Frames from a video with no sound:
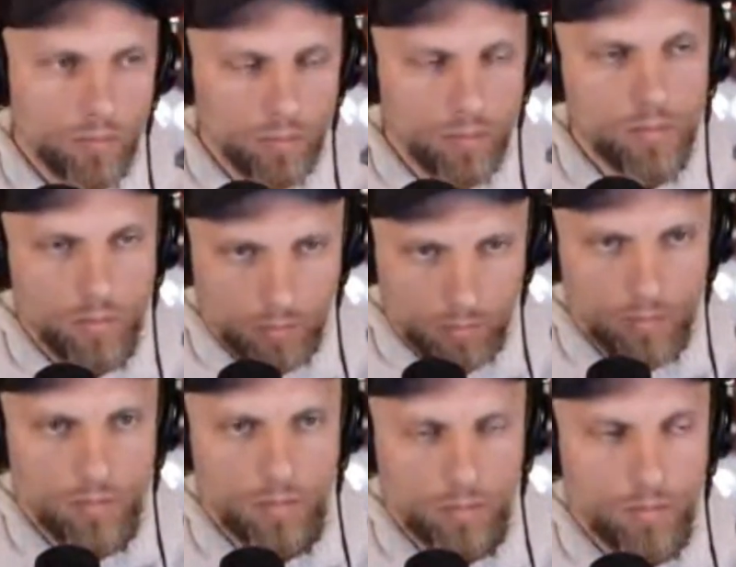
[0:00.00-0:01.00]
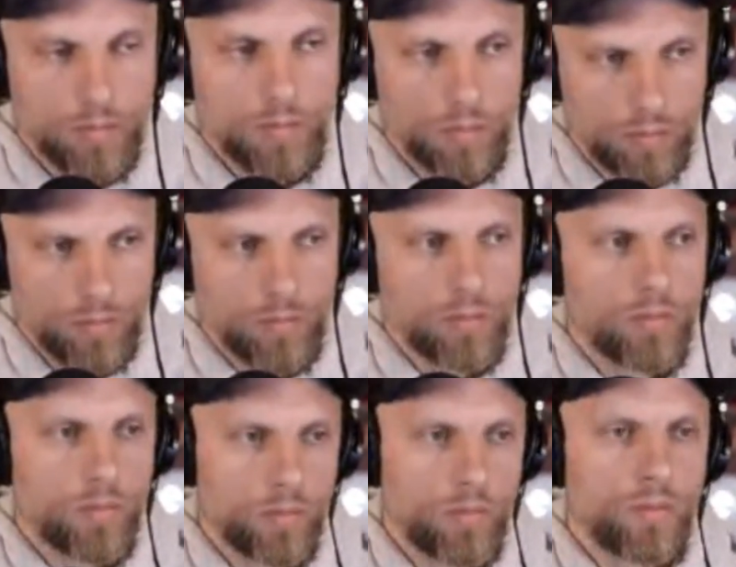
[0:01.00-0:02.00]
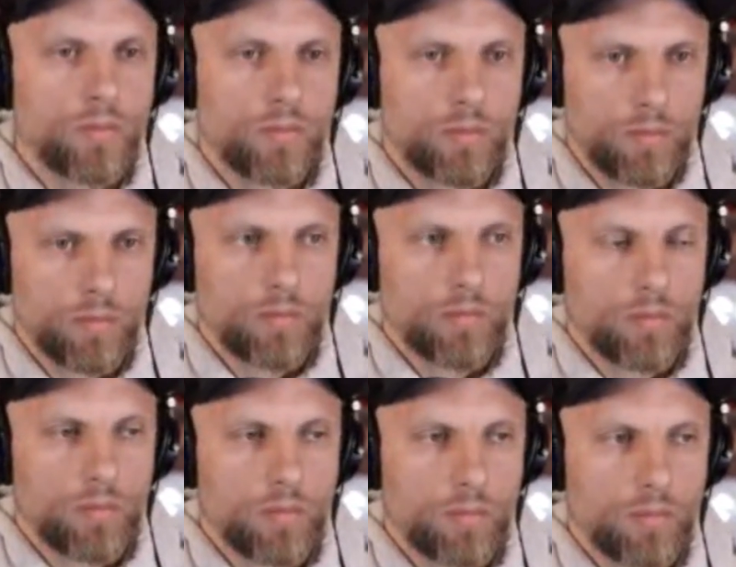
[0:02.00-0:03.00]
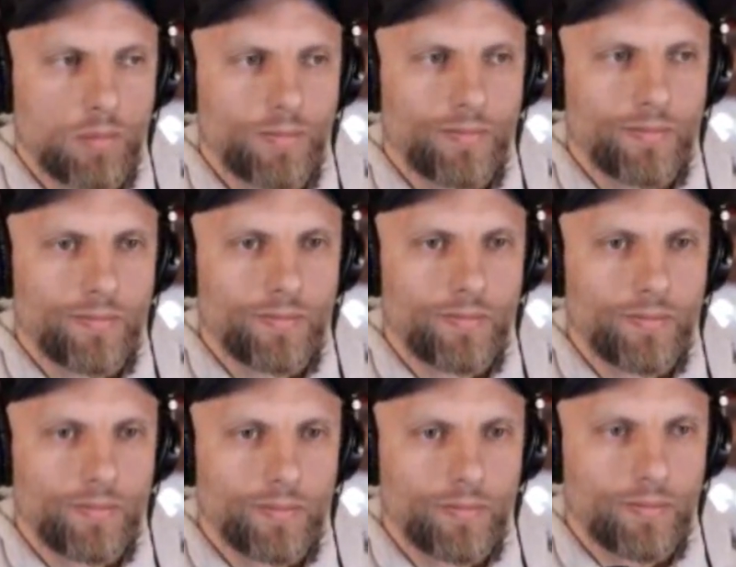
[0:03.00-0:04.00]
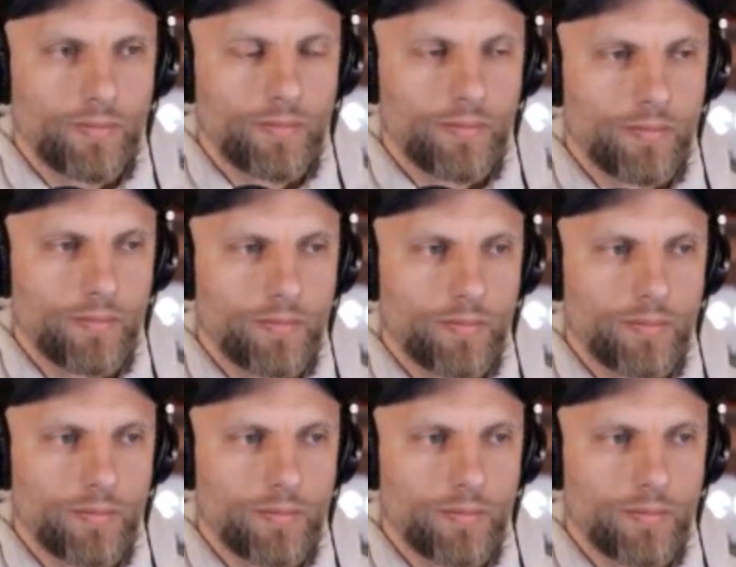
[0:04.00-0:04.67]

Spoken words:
The person shown says nothing.